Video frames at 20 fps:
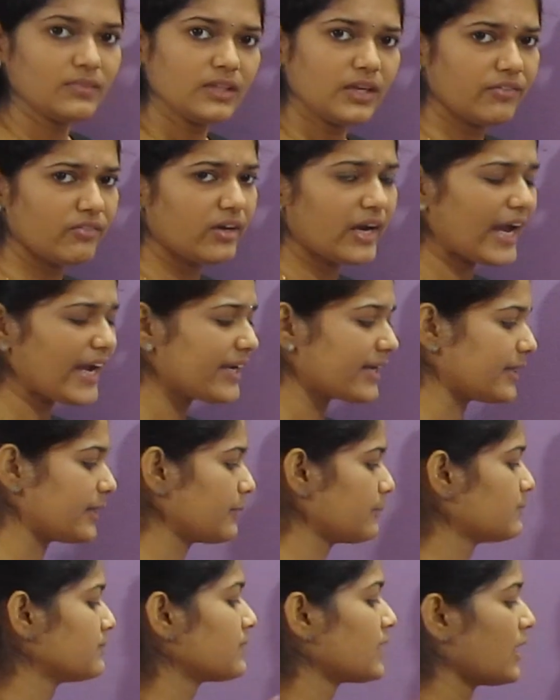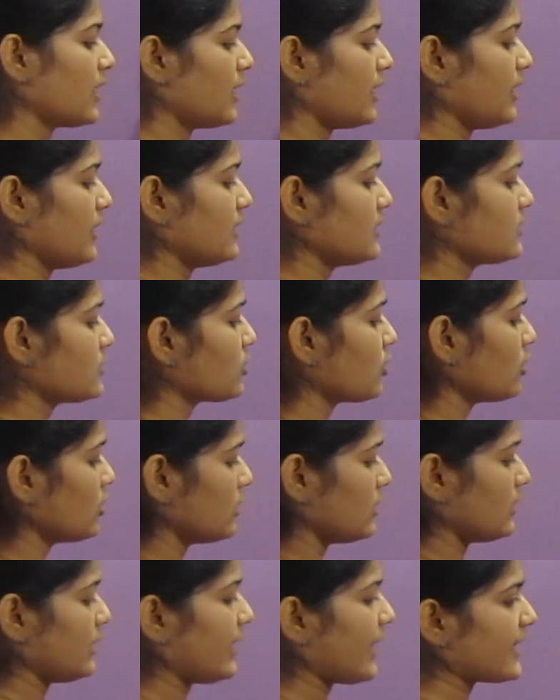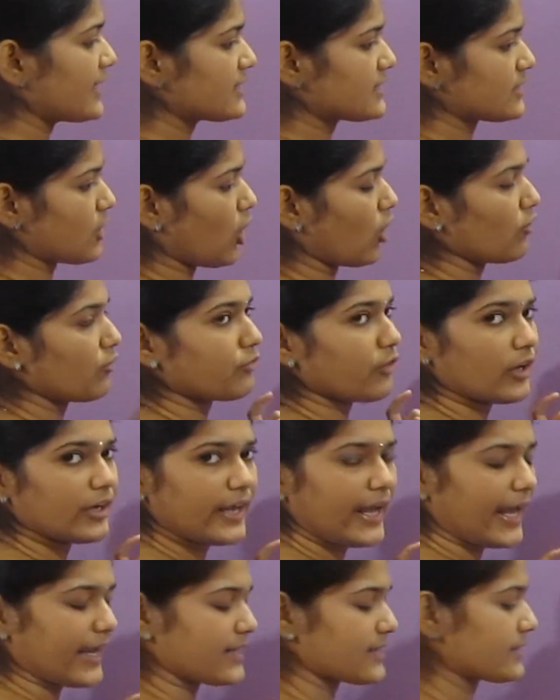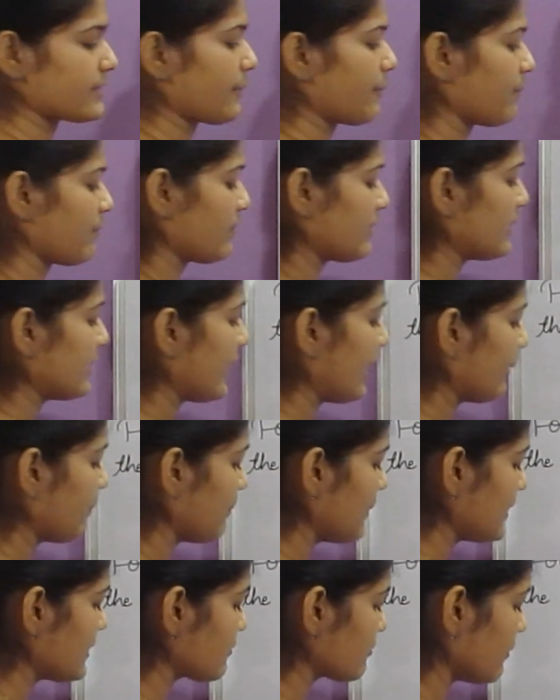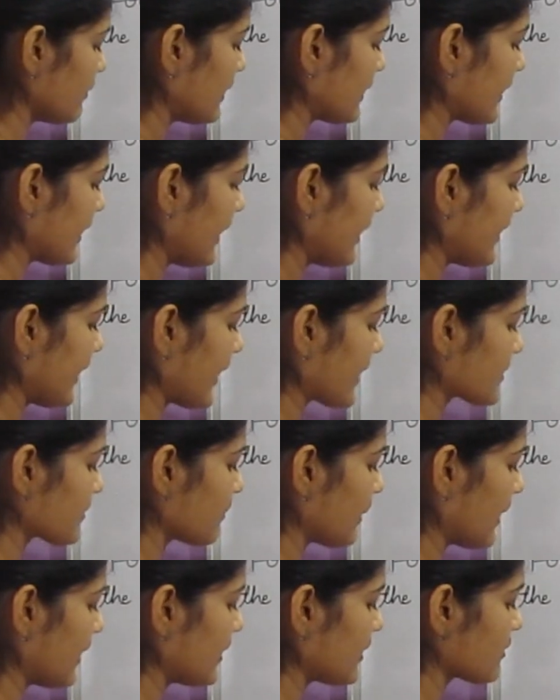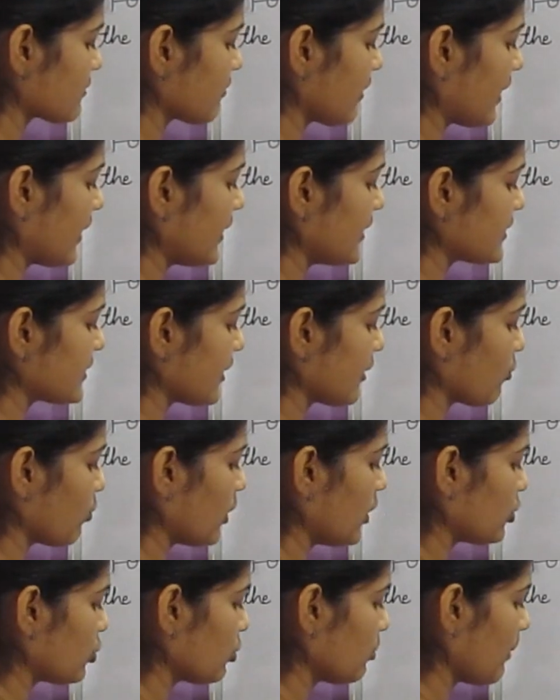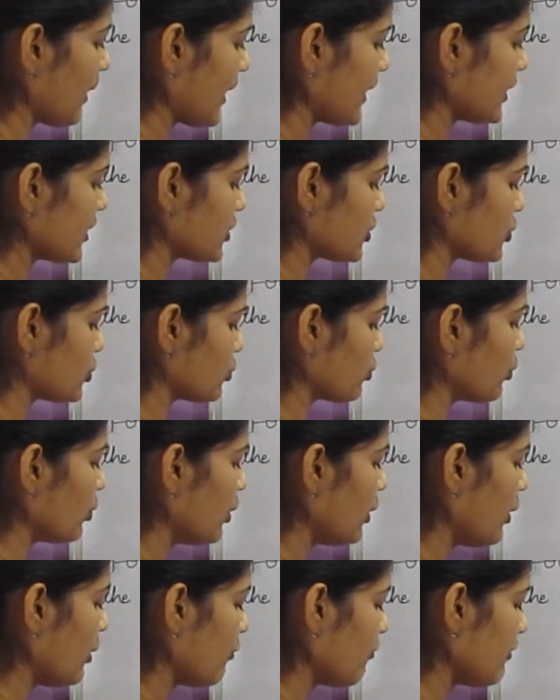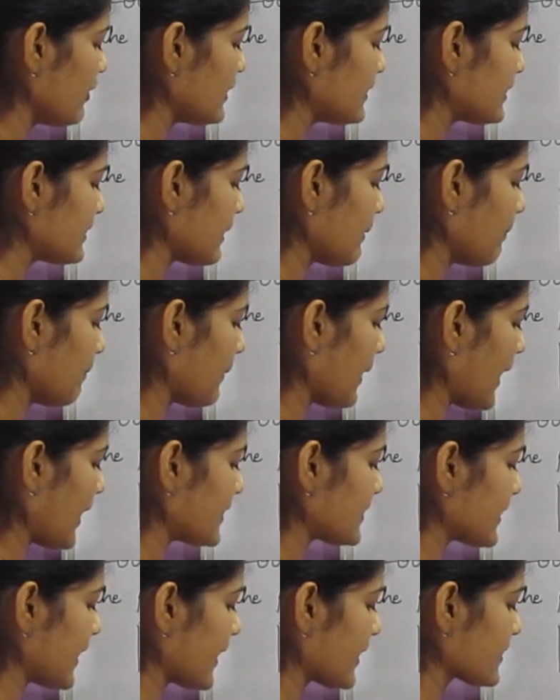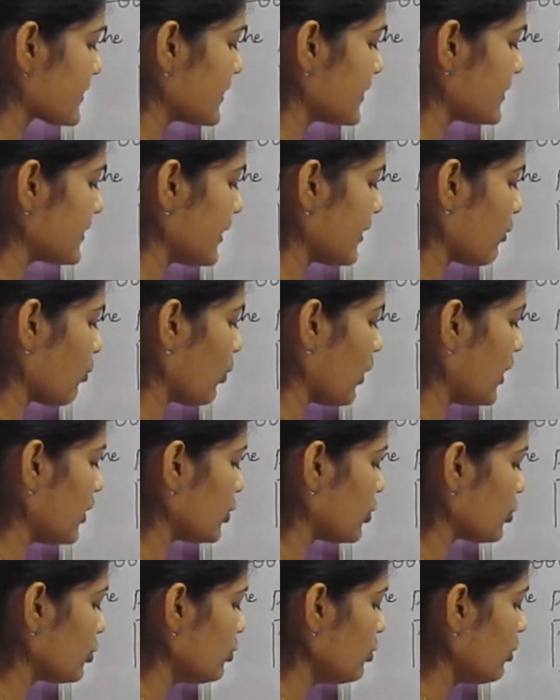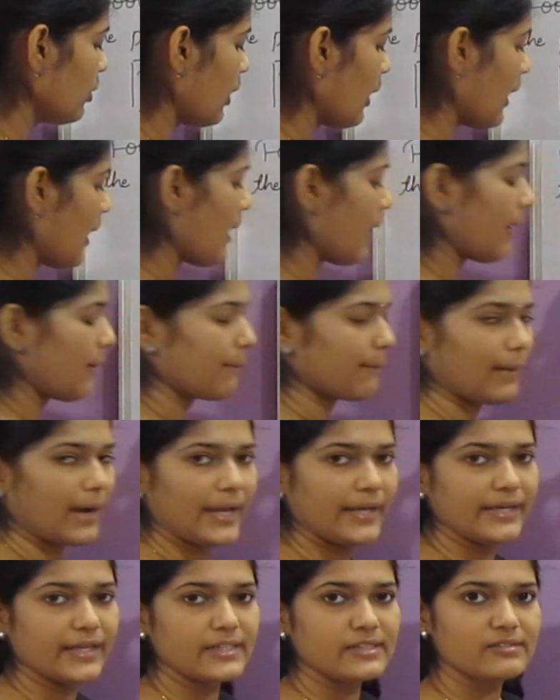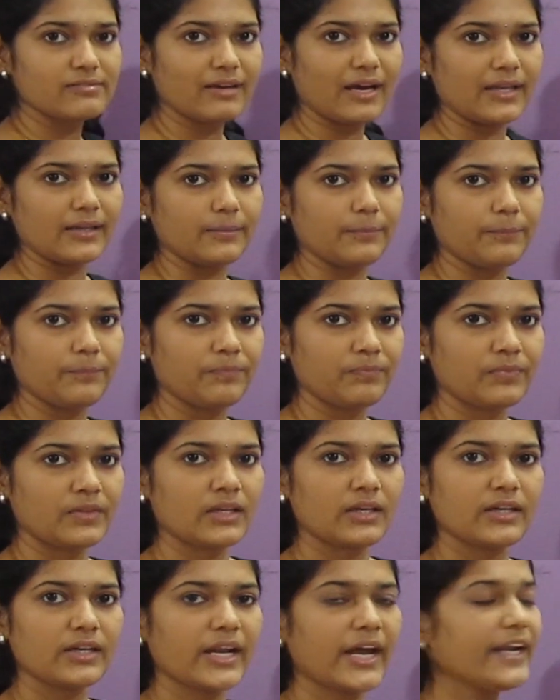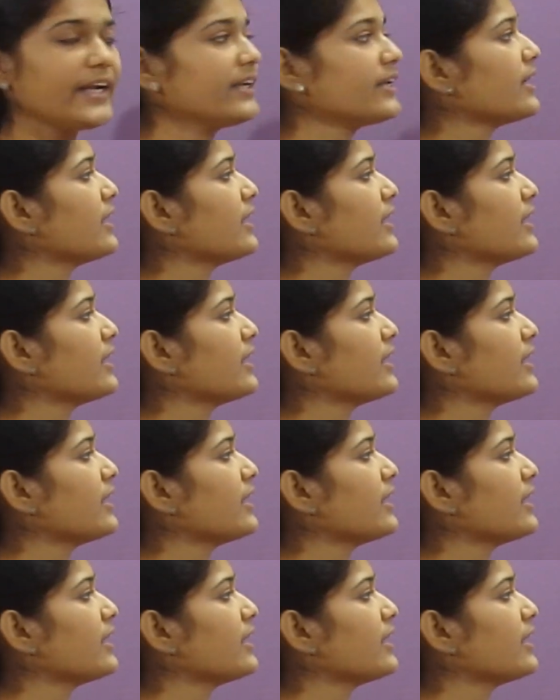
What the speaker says: Right? So let's solve for x. That means we will get x minus 1 is equal to minus 2. Which implies x is equal to minus 1. Right?